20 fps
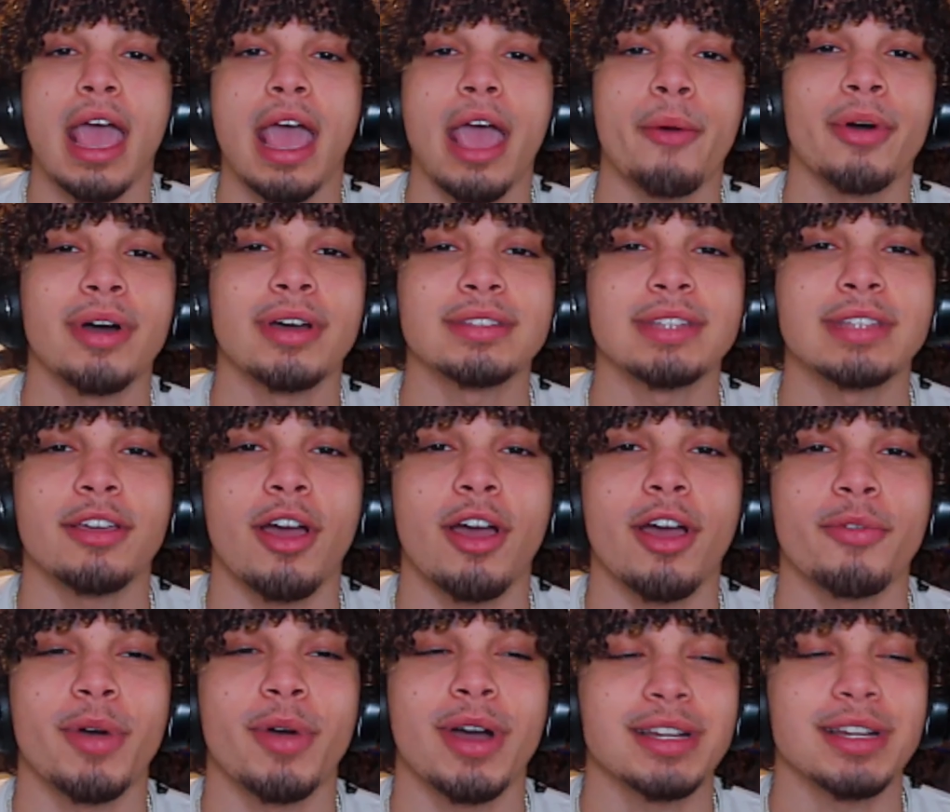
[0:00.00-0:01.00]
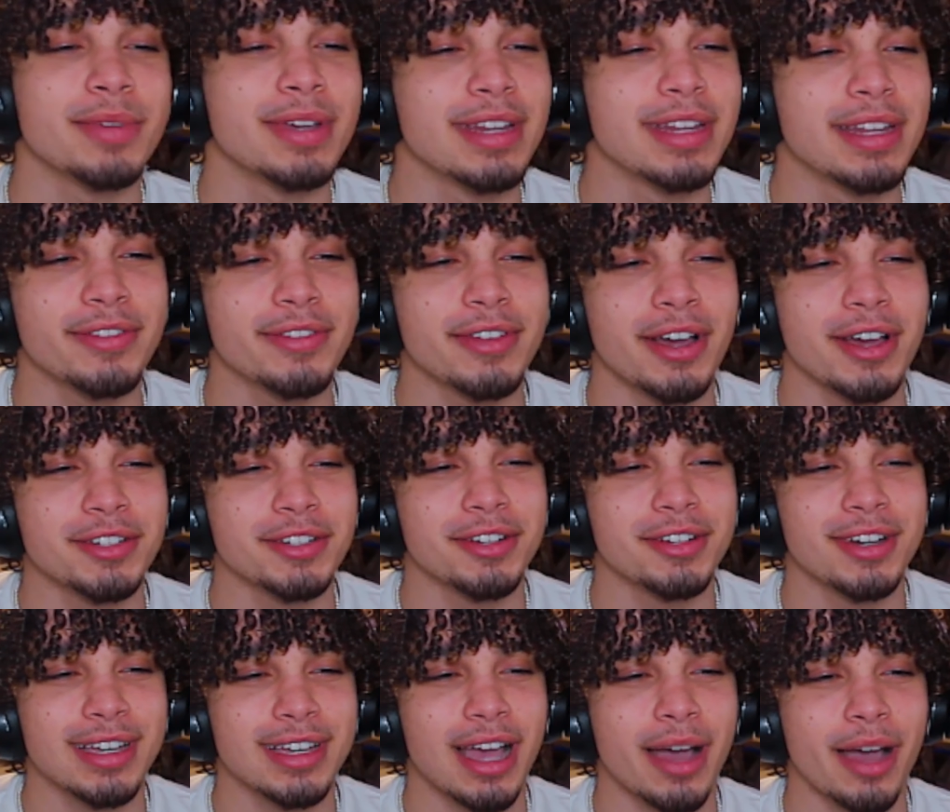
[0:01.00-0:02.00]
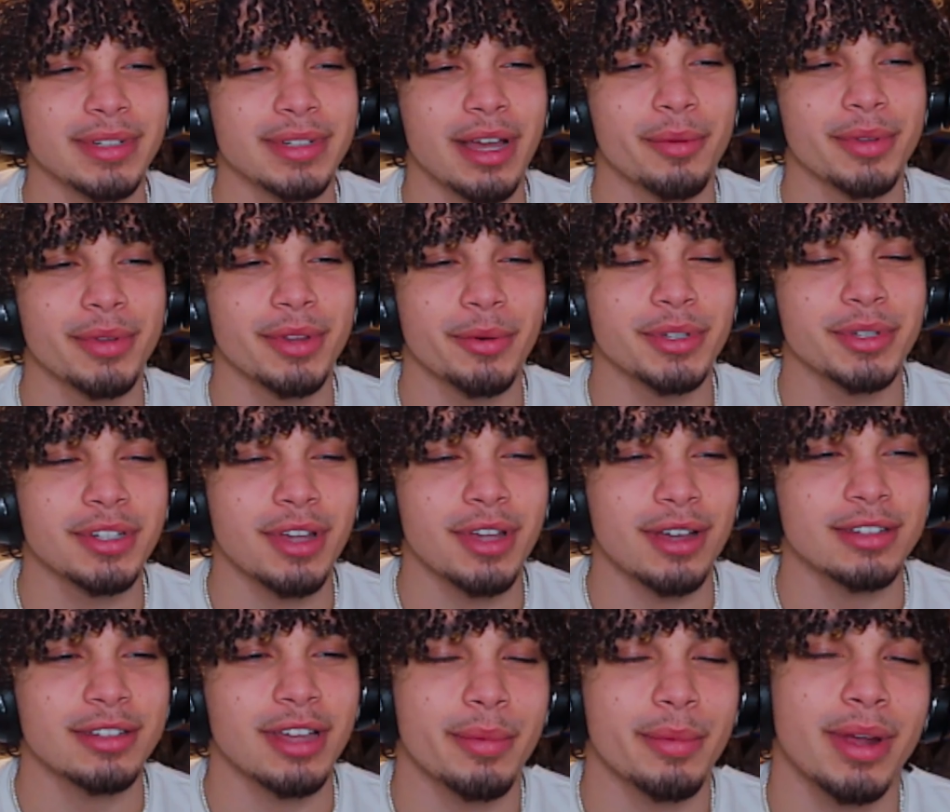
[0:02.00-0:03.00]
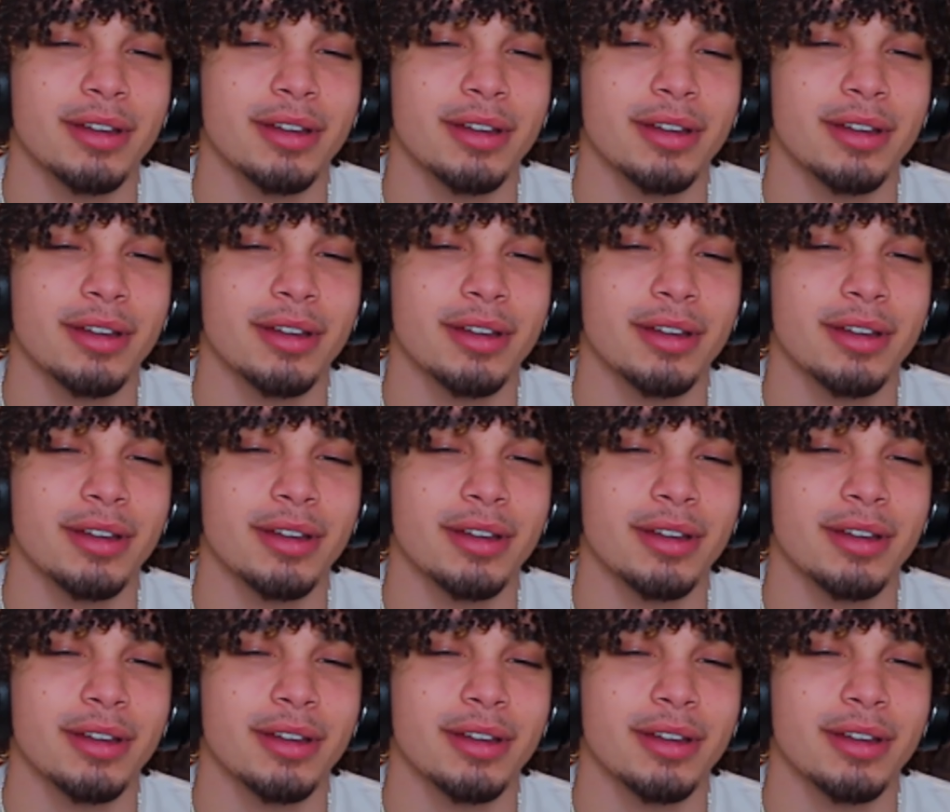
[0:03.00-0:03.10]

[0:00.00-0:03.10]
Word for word: Hey, I want to thank y'all for watching, man. If y'all enjoyed, comment down below what y'all thought about it.